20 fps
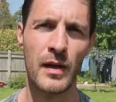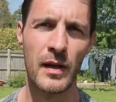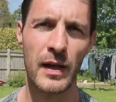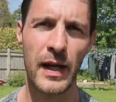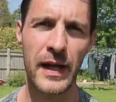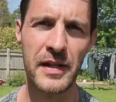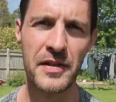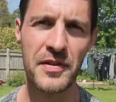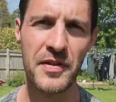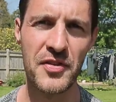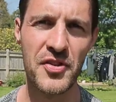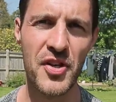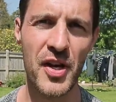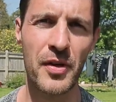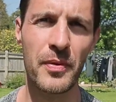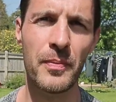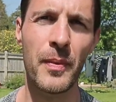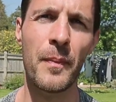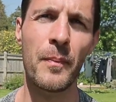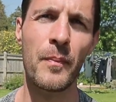Ladies and
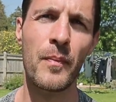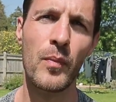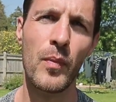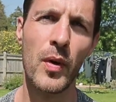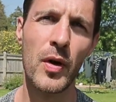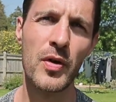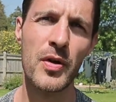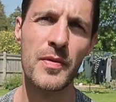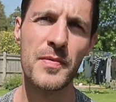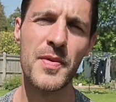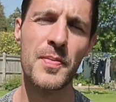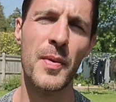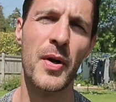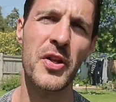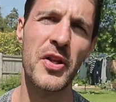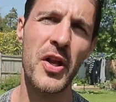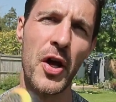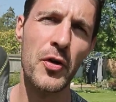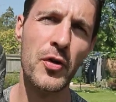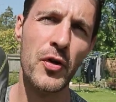gentlemen, welcome to my
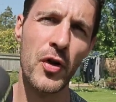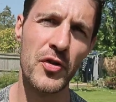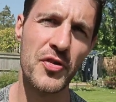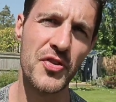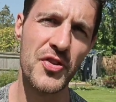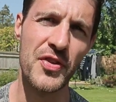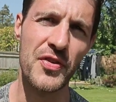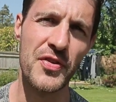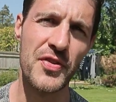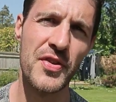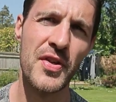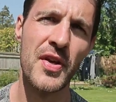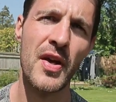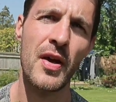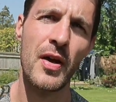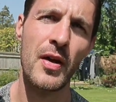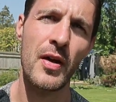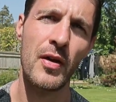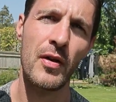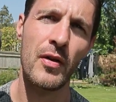no-nonsense,
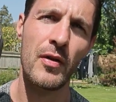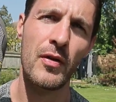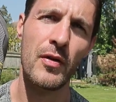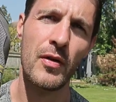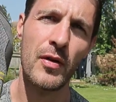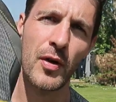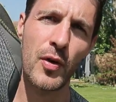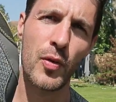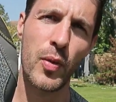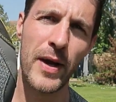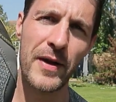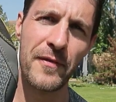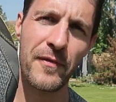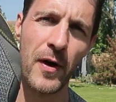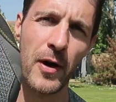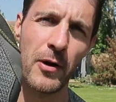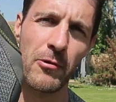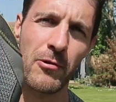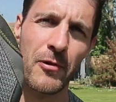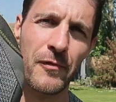
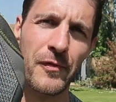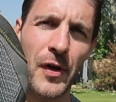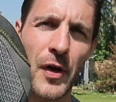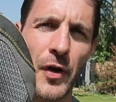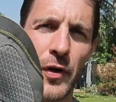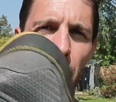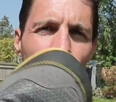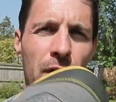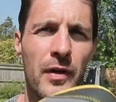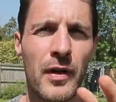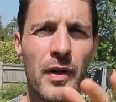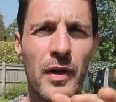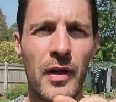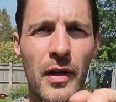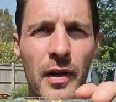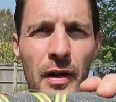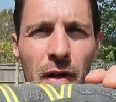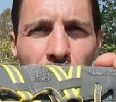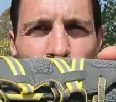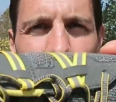quick-fire review,
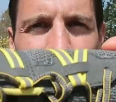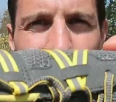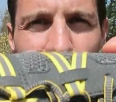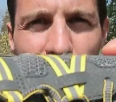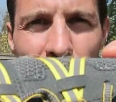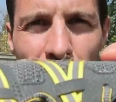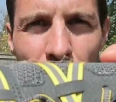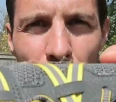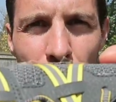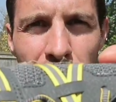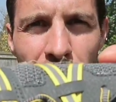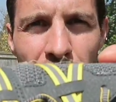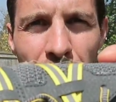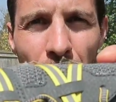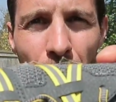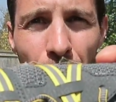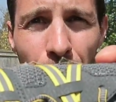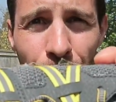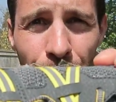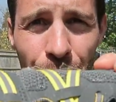the Xero
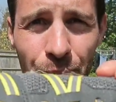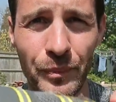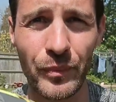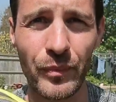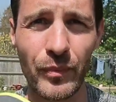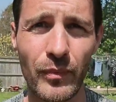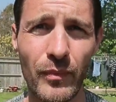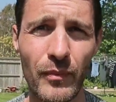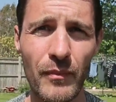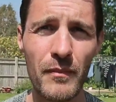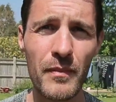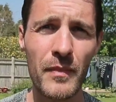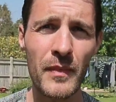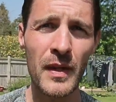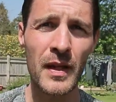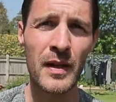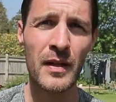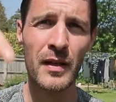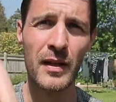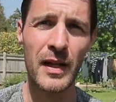Prio.
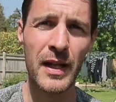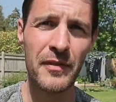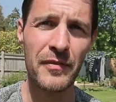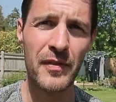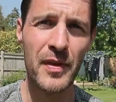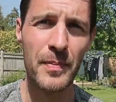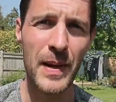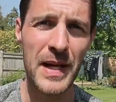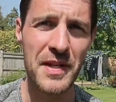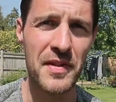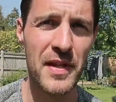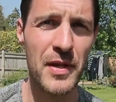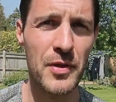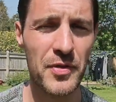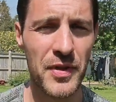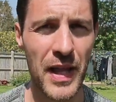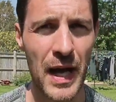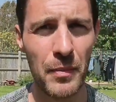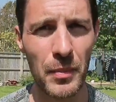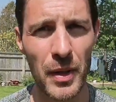Link for the best
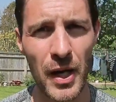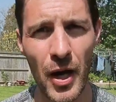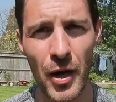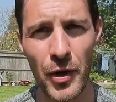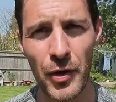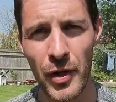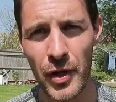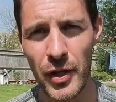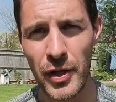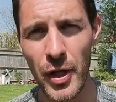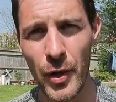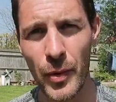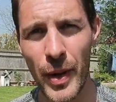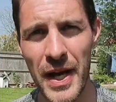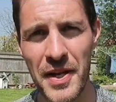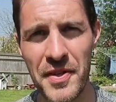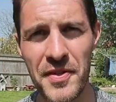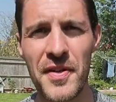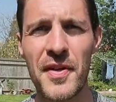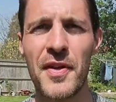deals down below,
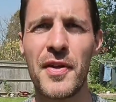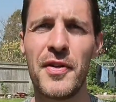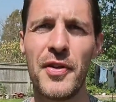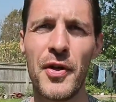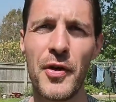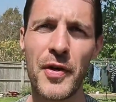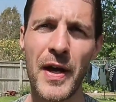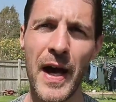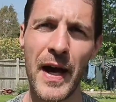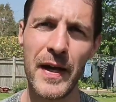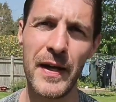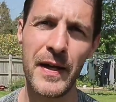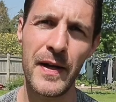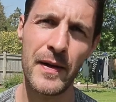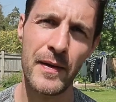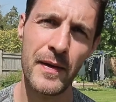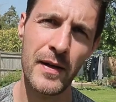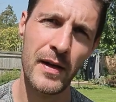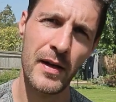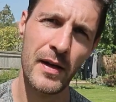US, UK,
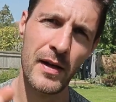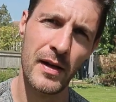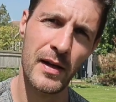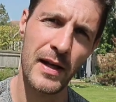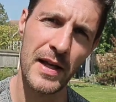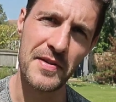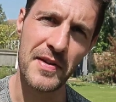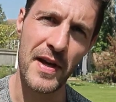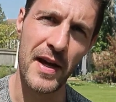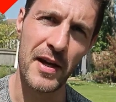let's